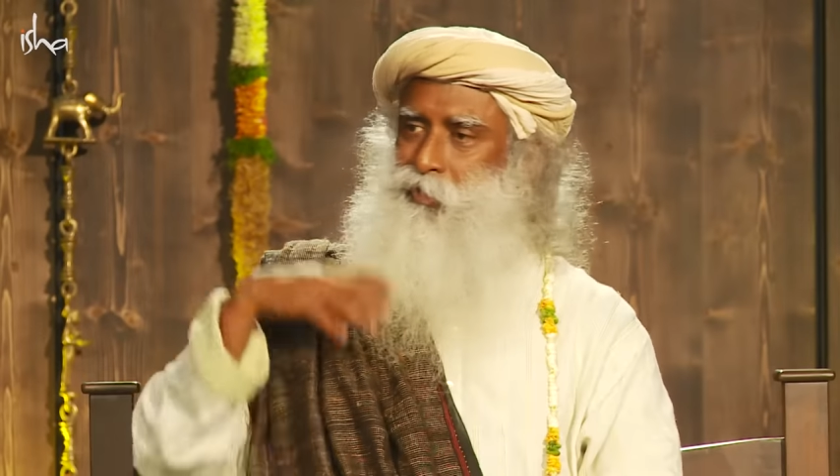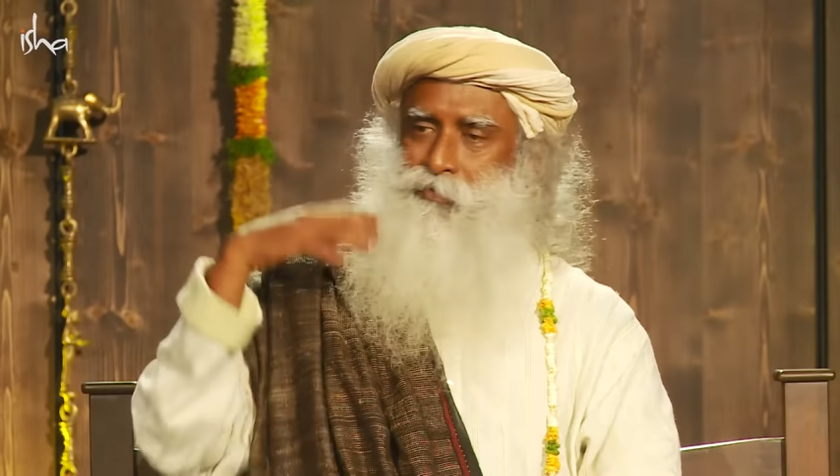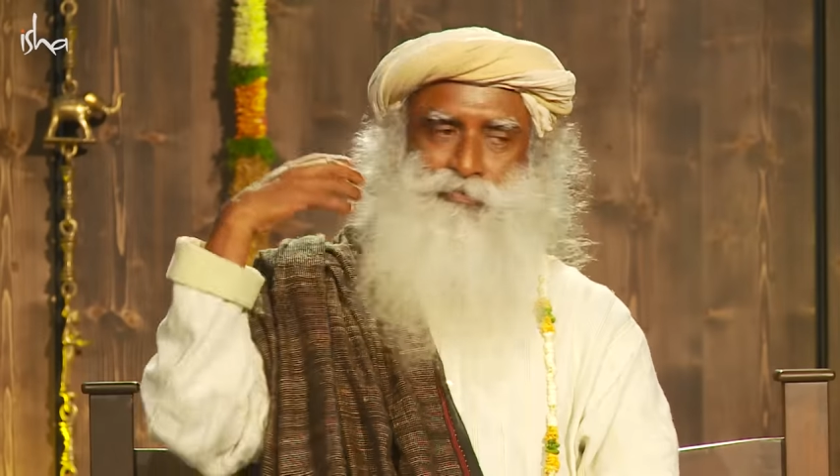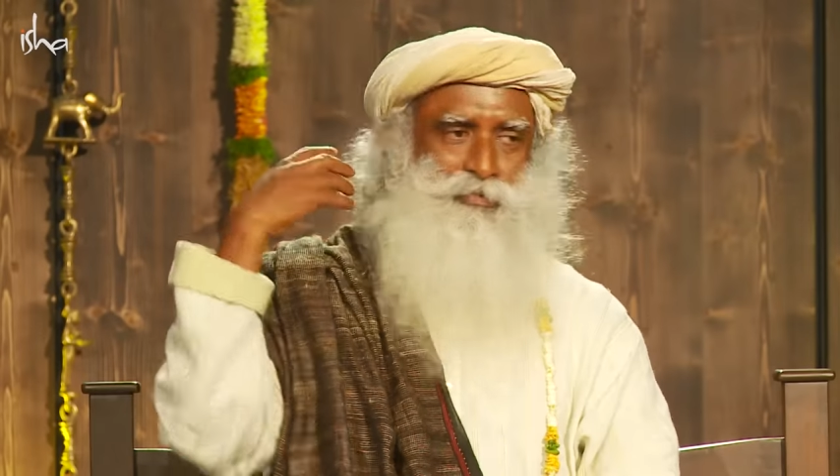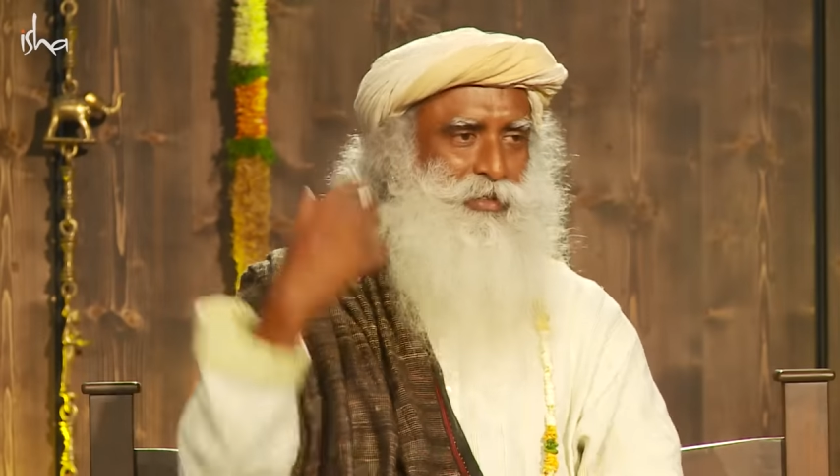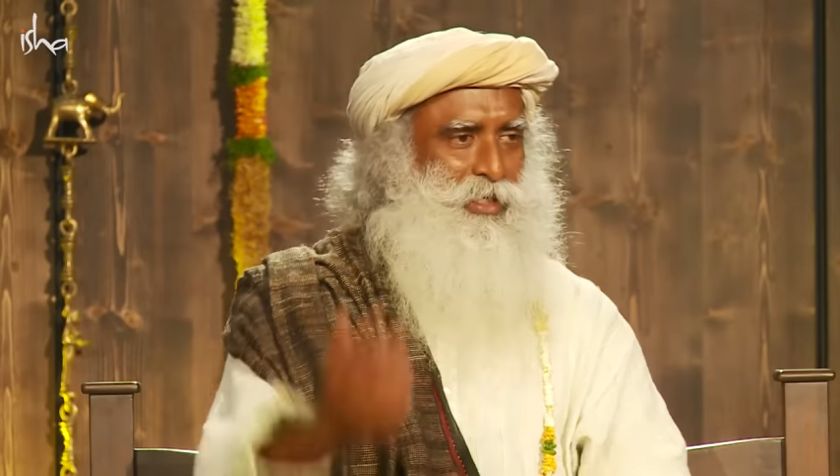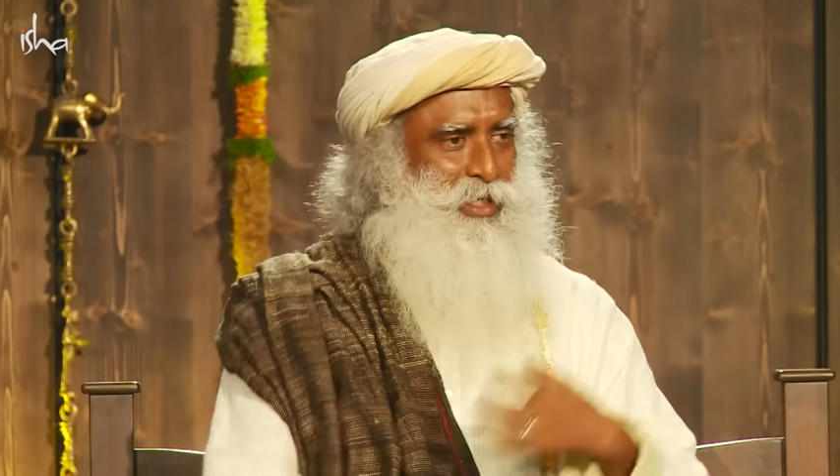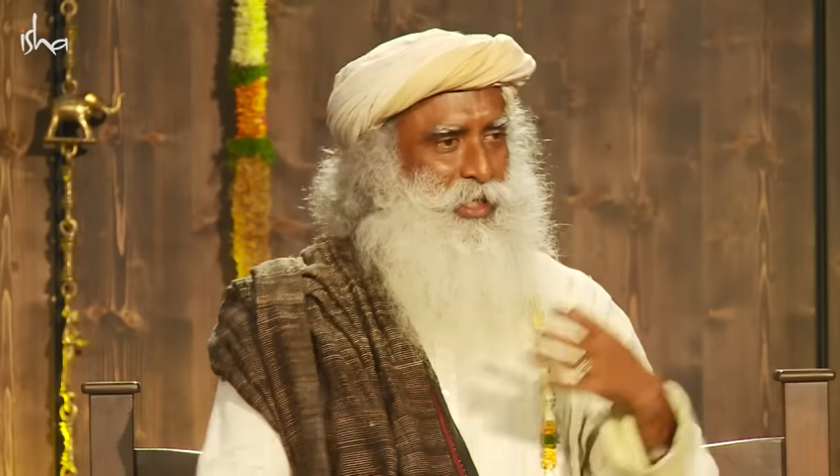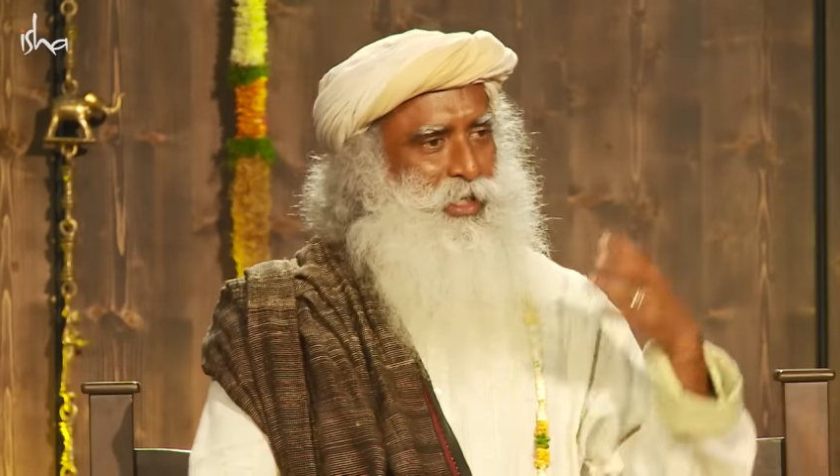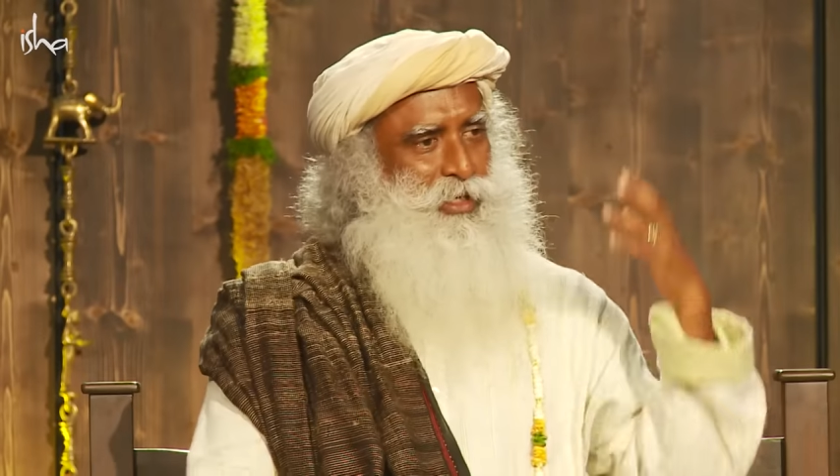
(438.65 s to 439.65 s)
of
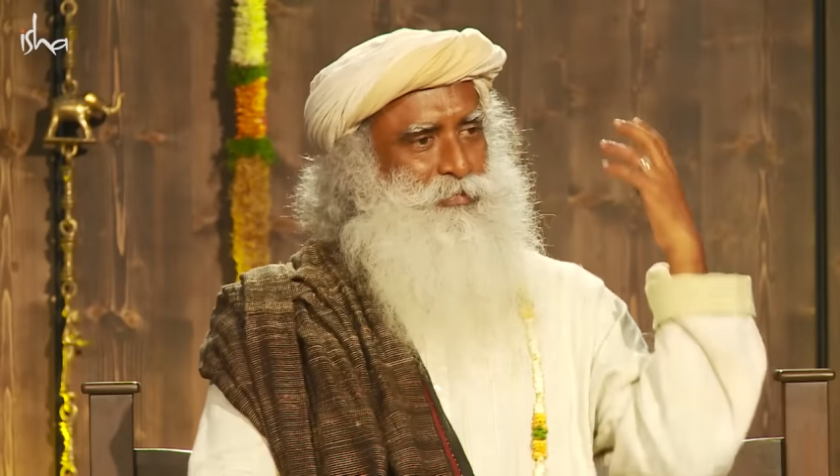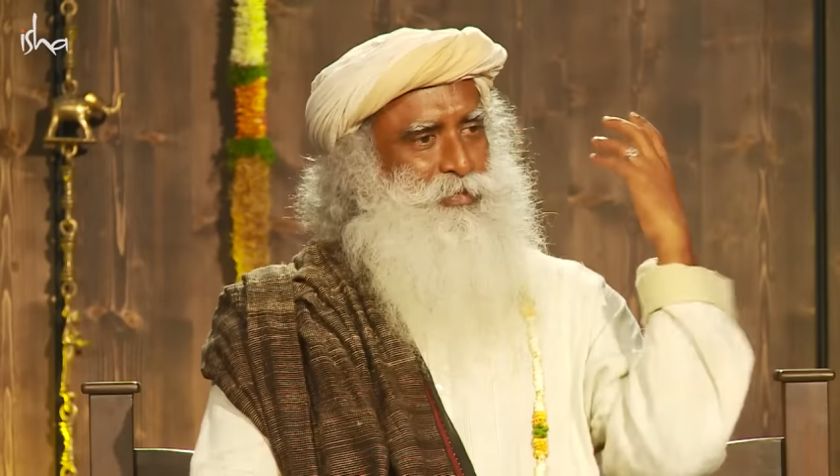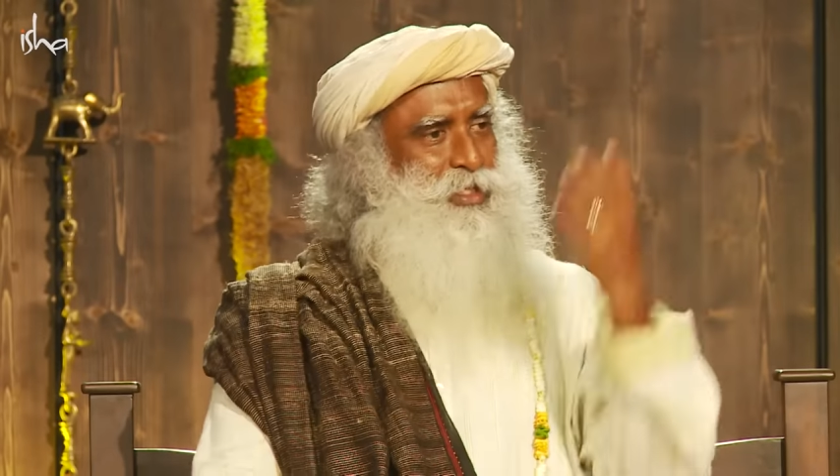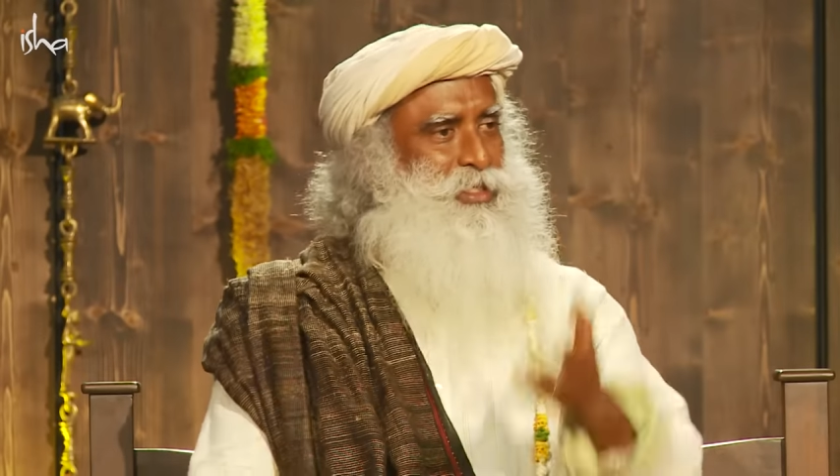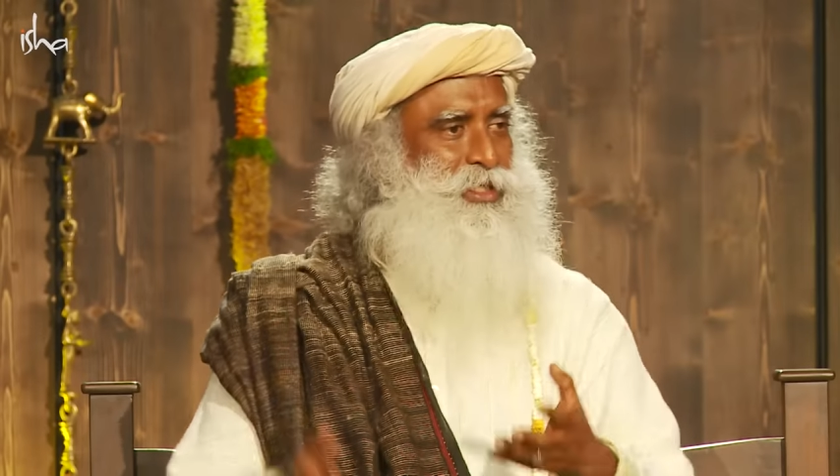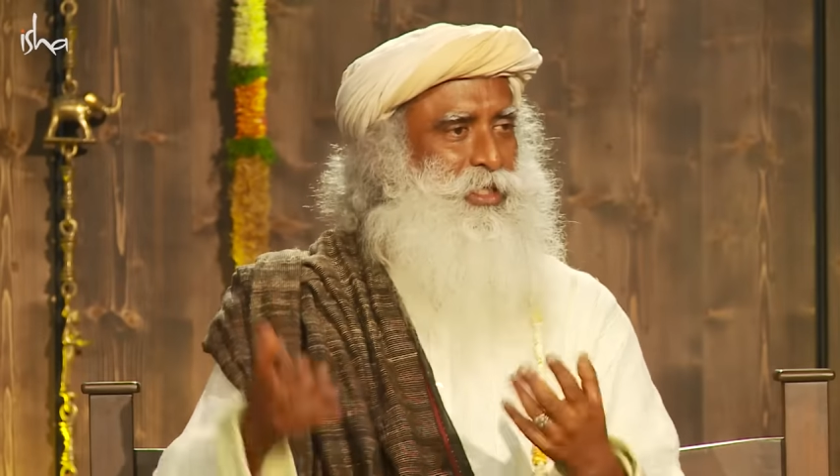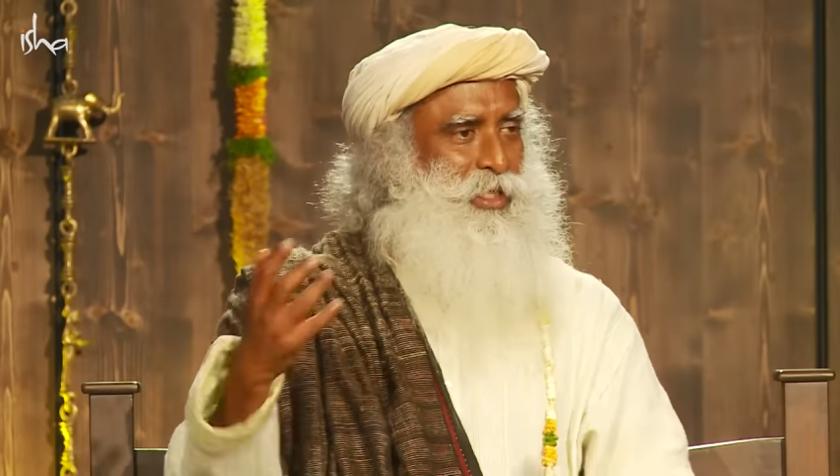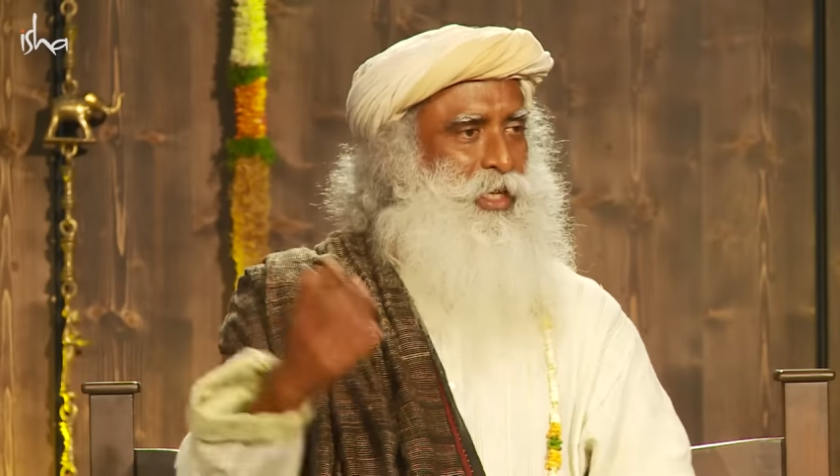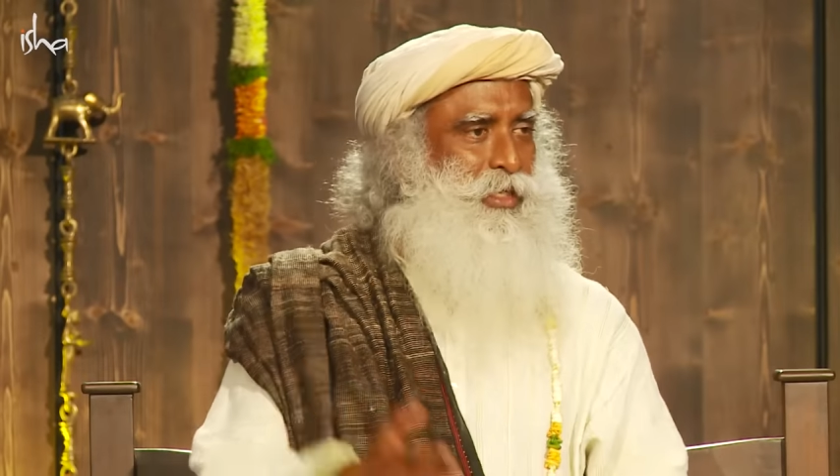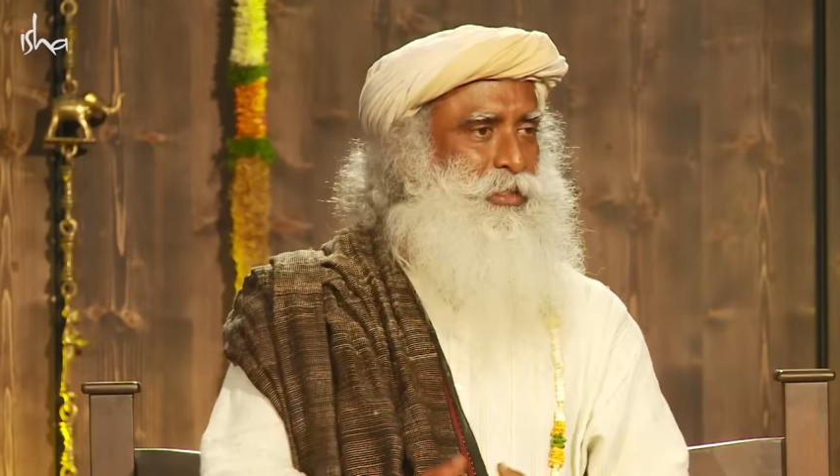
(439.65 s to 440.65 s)
greed, of this and
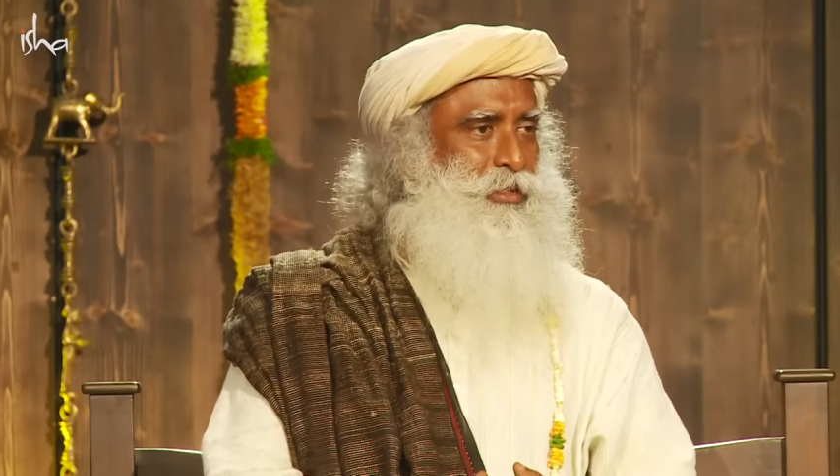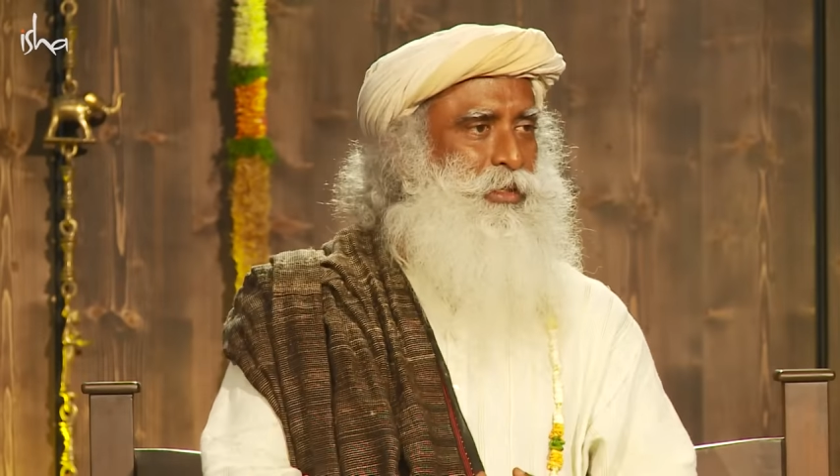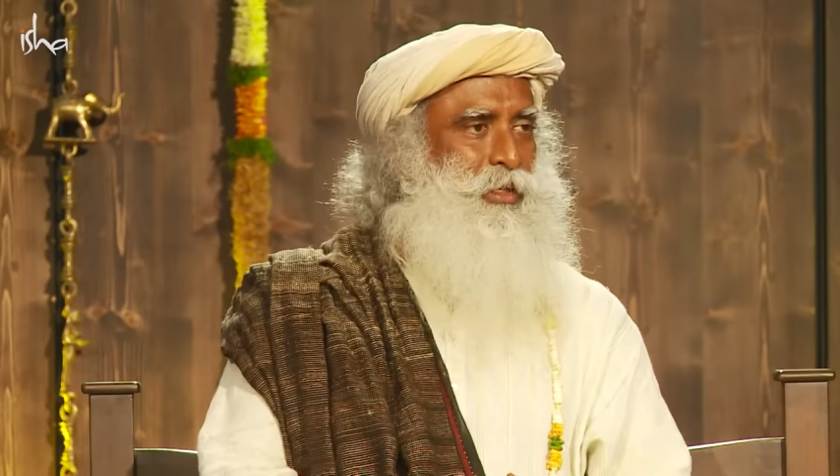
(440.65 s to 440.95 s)
that,